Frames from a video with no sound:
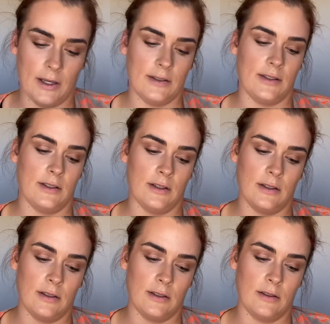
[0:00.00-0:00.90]

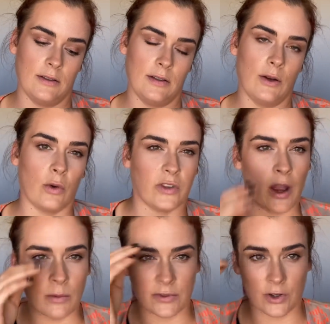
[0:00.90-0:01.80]
it also
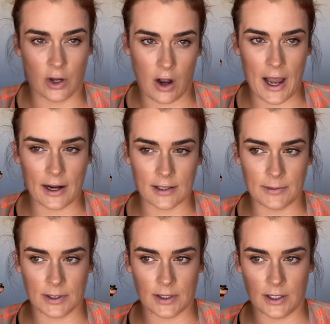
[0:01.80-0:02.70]
helps for a guide,
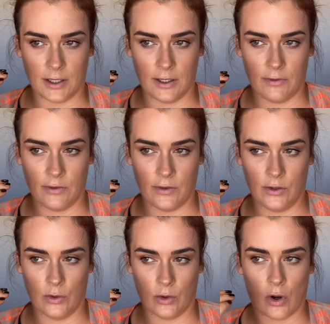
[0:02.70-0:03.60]
especially if
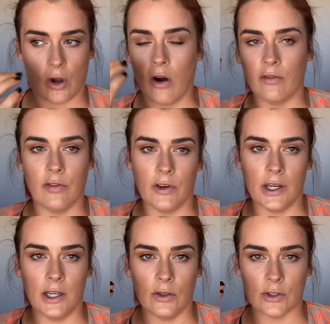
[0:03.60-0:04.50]
you're not confident
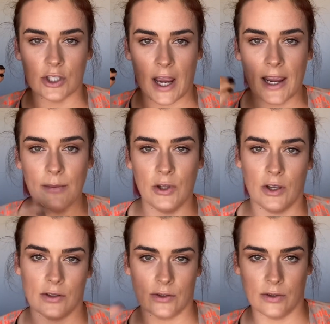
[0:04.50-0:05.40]
in your shape. You
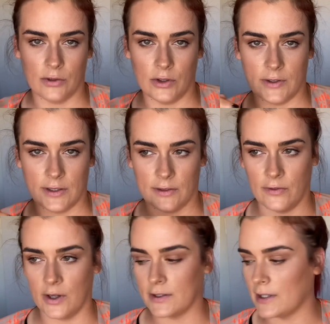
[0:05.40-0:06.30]
can sort of use this
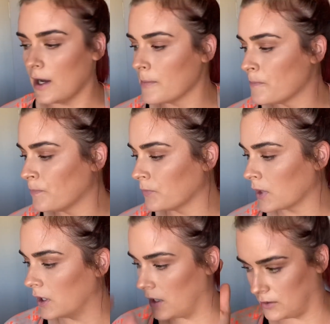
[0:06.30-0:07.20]
first up
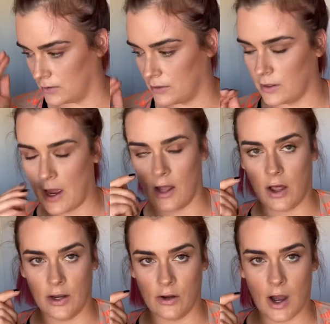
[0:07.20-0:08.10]
and
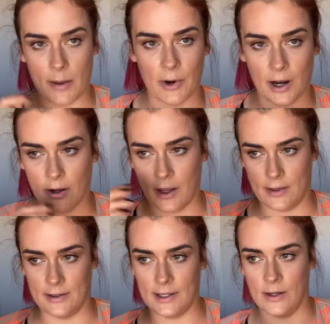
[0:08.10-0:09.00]
outline your eyebrow and then
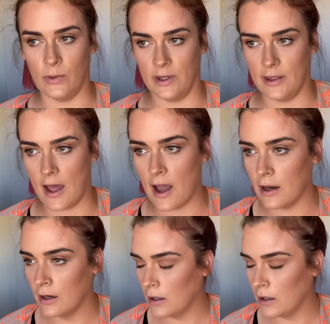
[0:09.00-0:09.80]
tint within that.